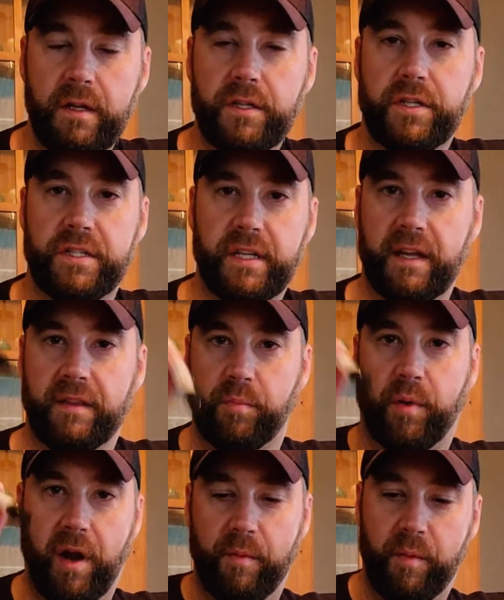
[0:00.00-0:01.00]
just to get the
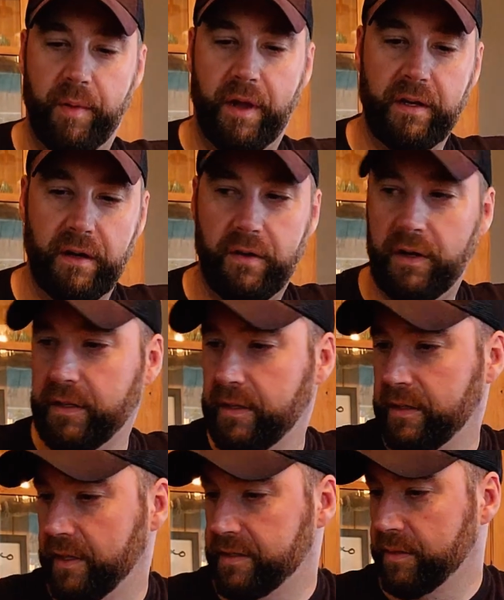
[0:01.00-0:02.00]
primer pen going.
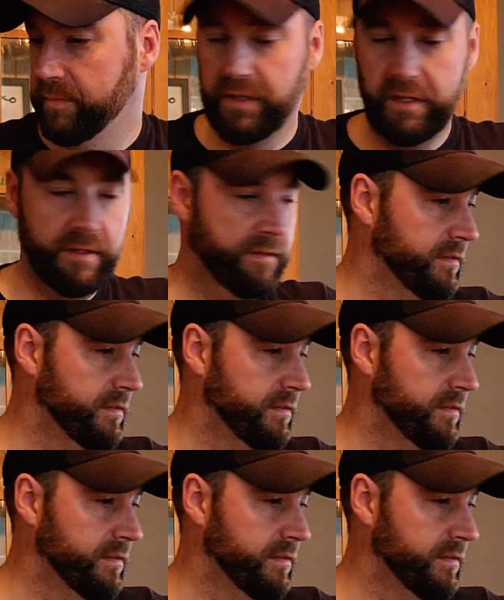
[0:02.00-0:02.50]
That's empty.